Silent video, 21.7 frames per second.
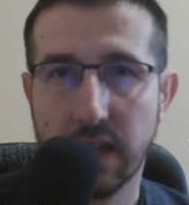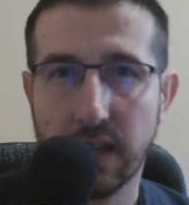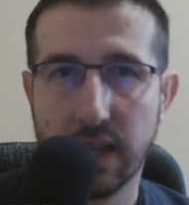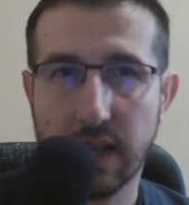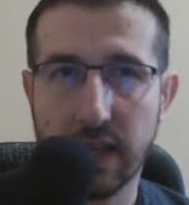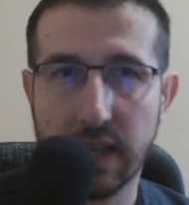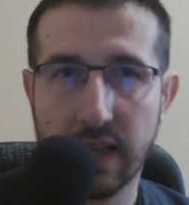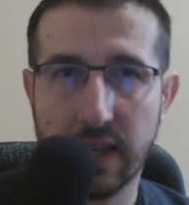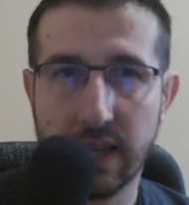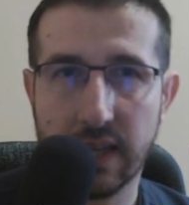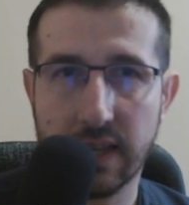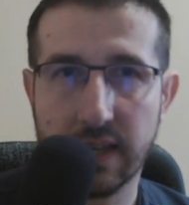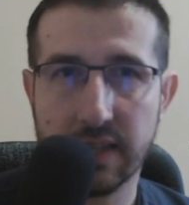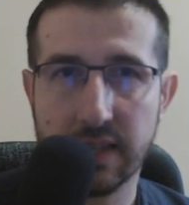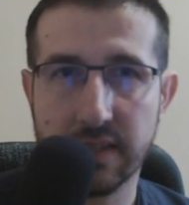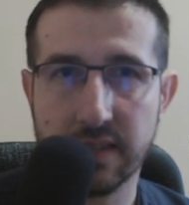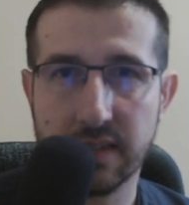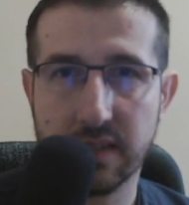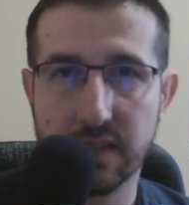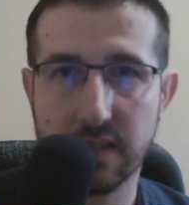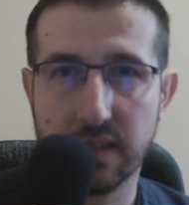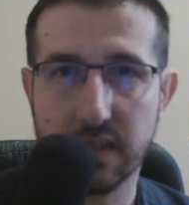
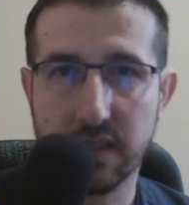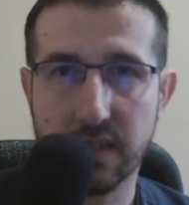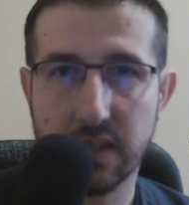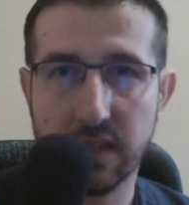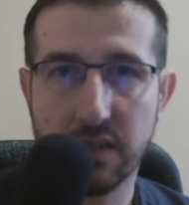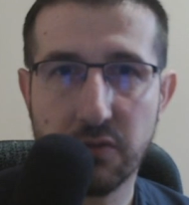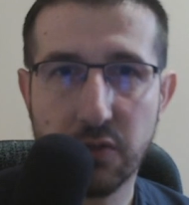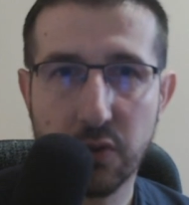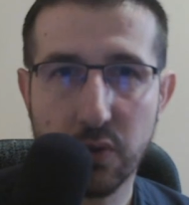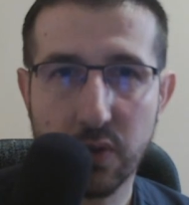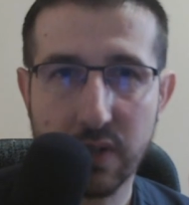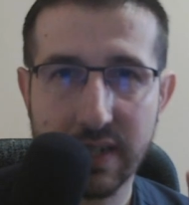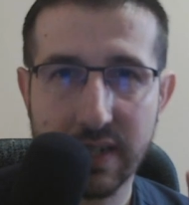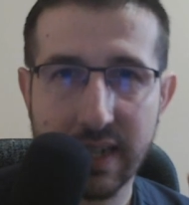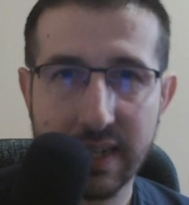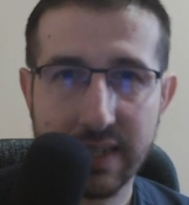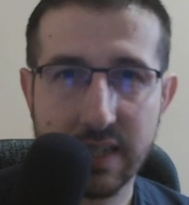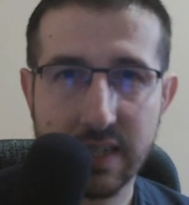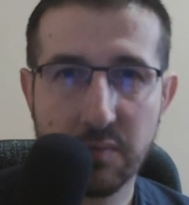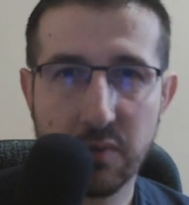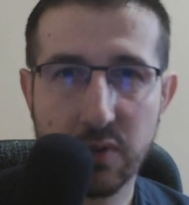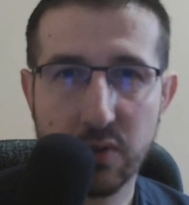and if you're
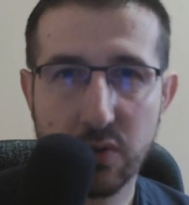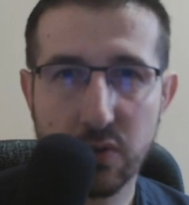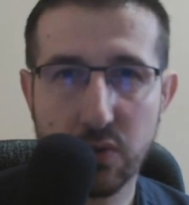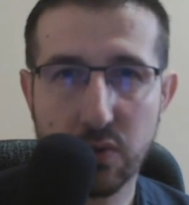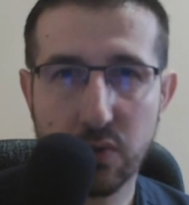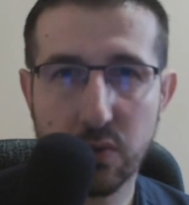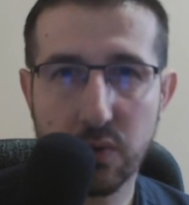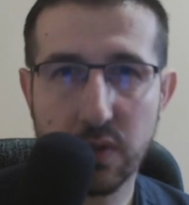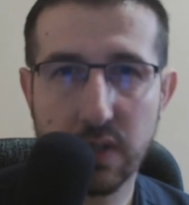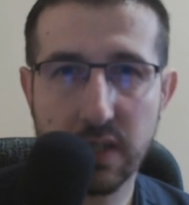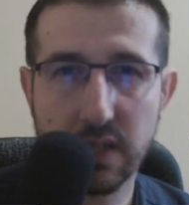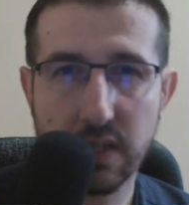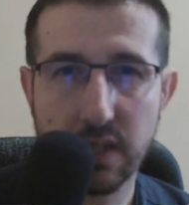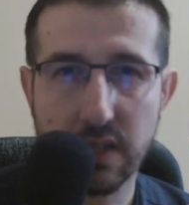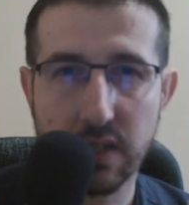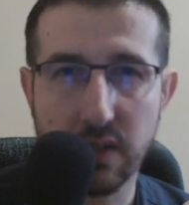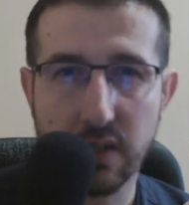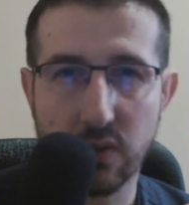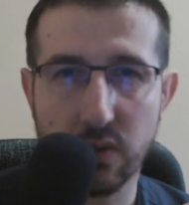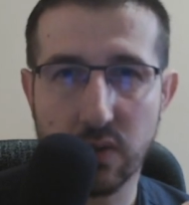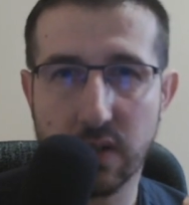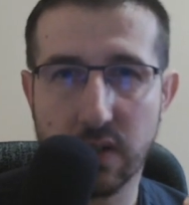not able to do it,
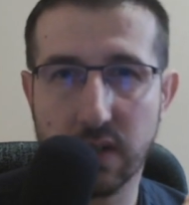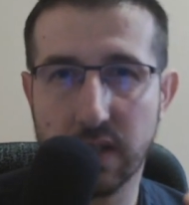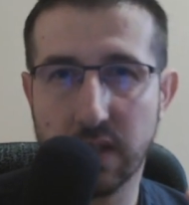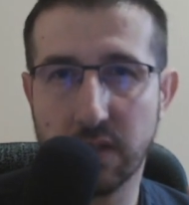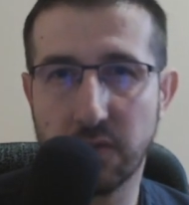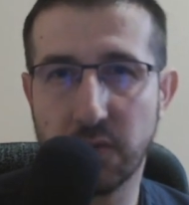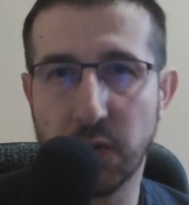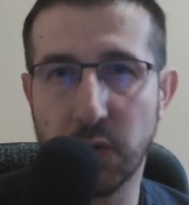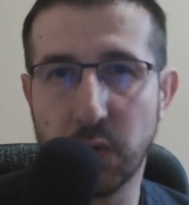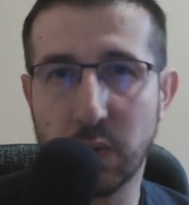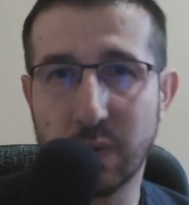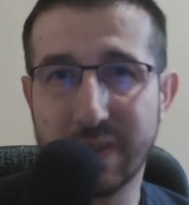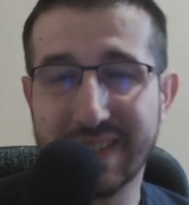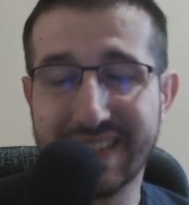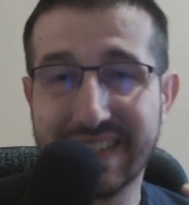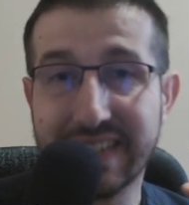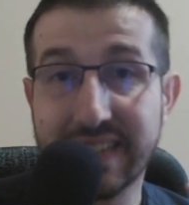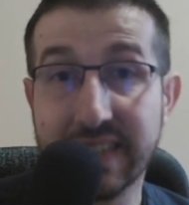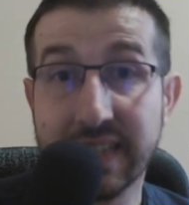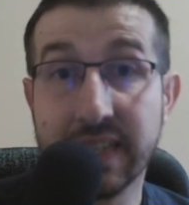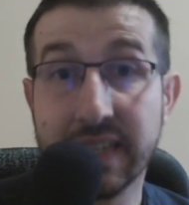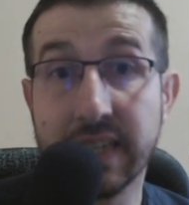or if you
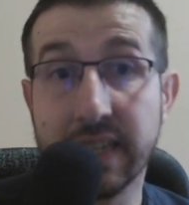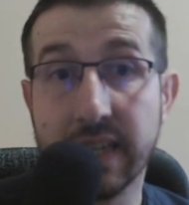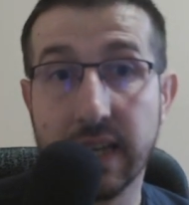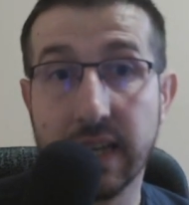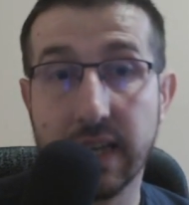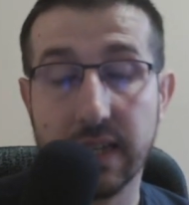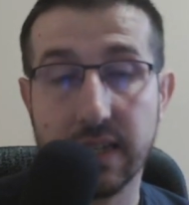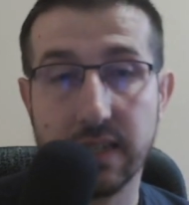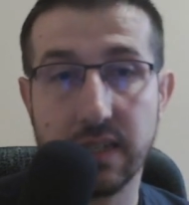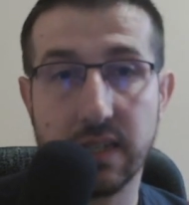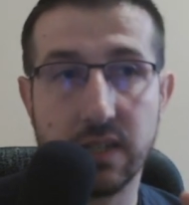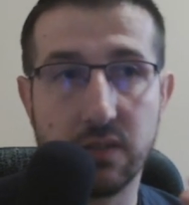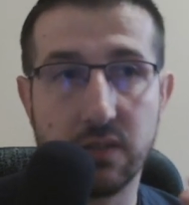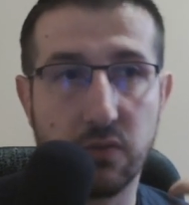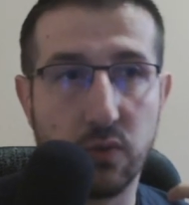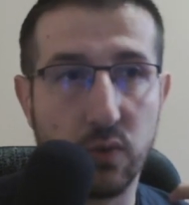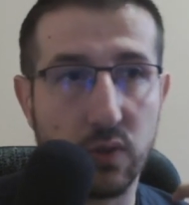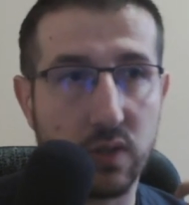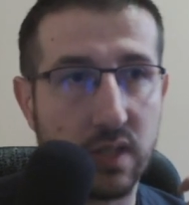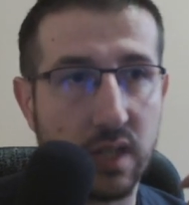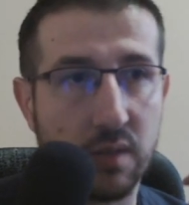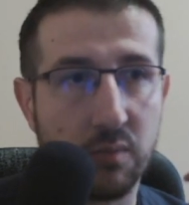see that
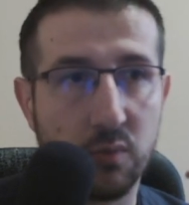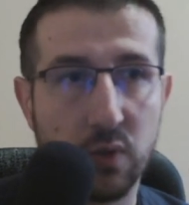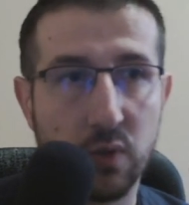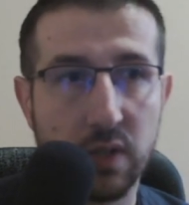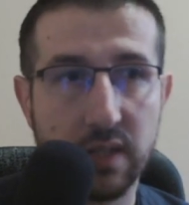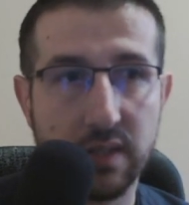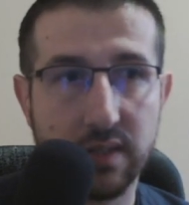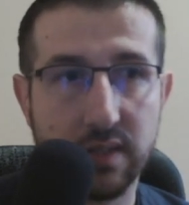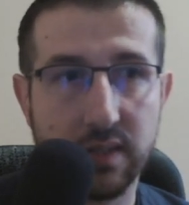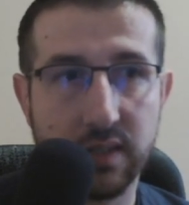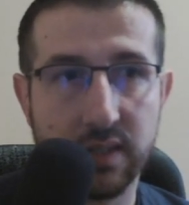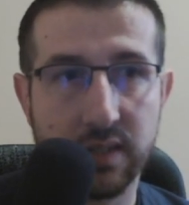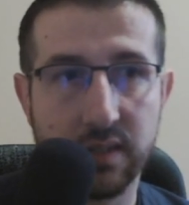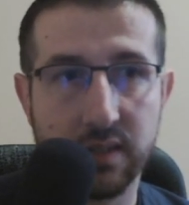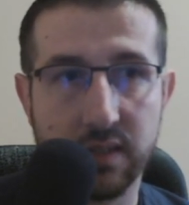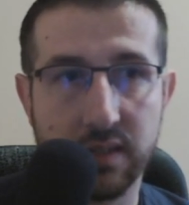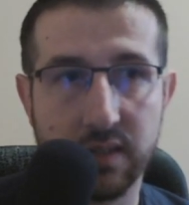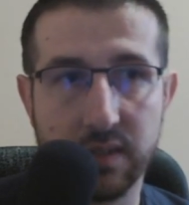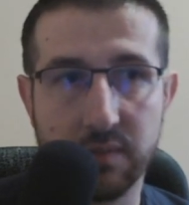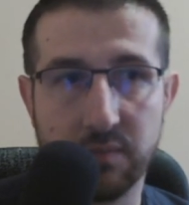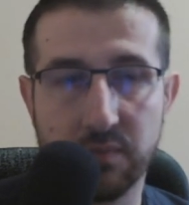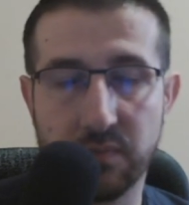for some reason
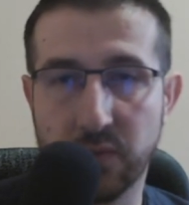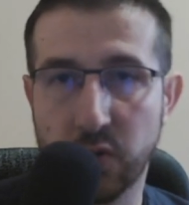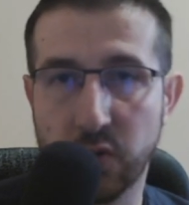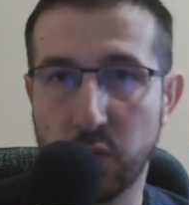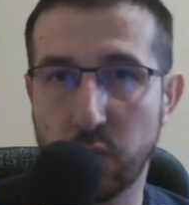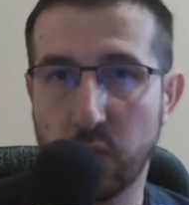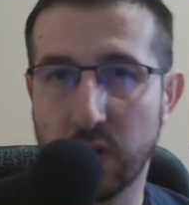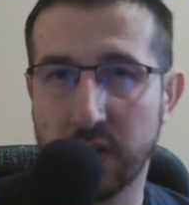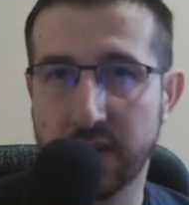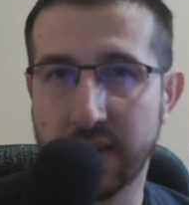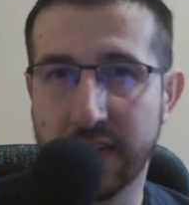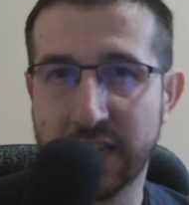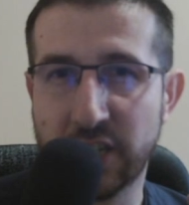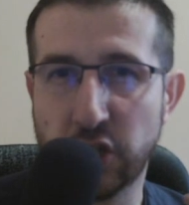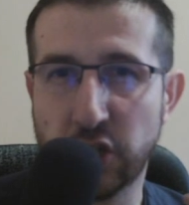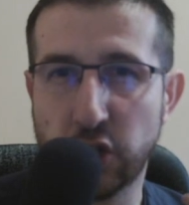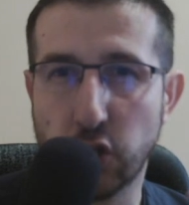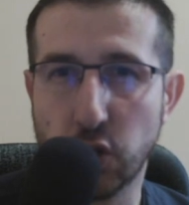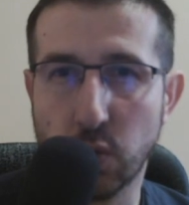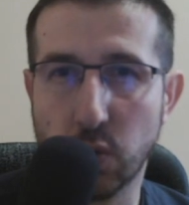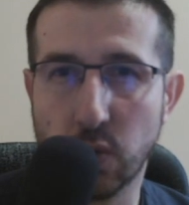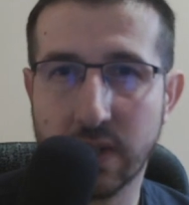you are not
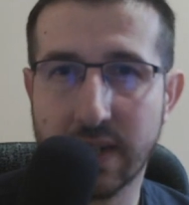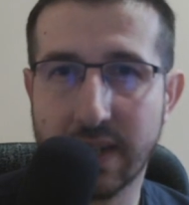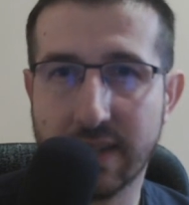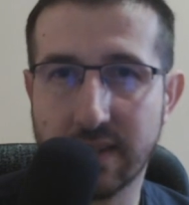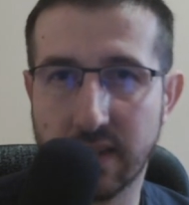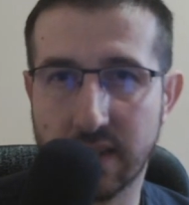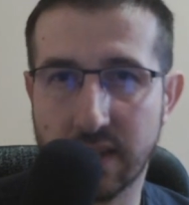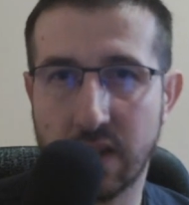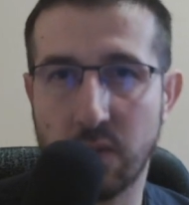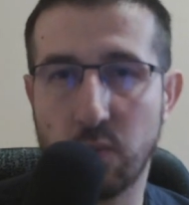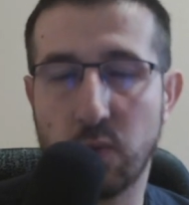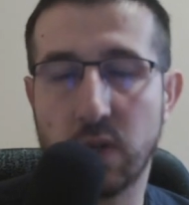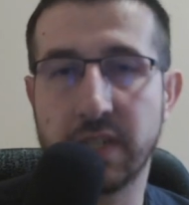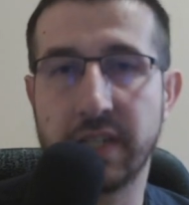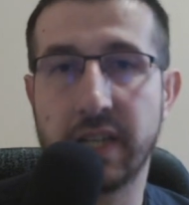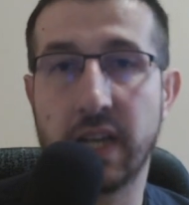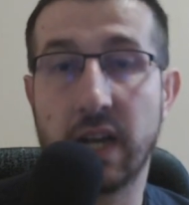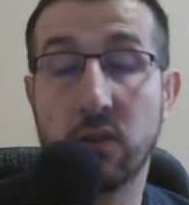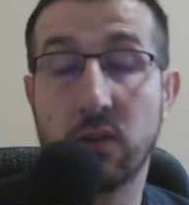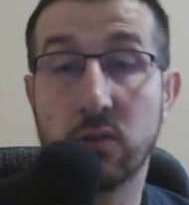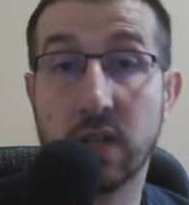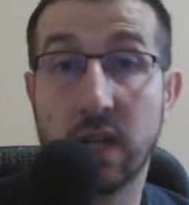sure exactly what the
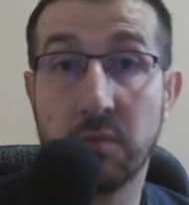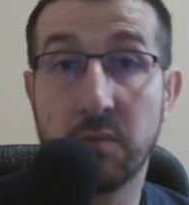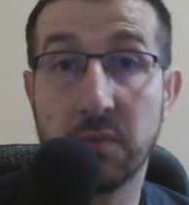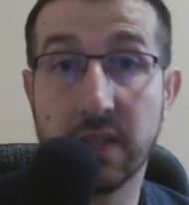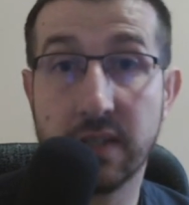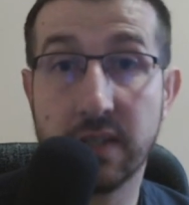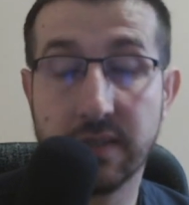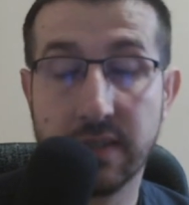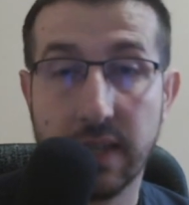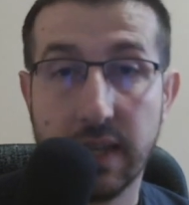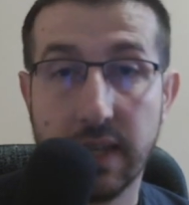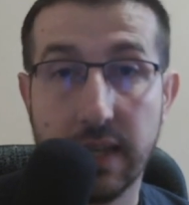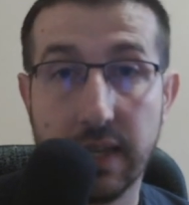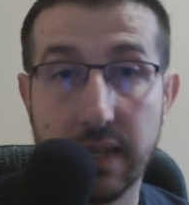outcome is,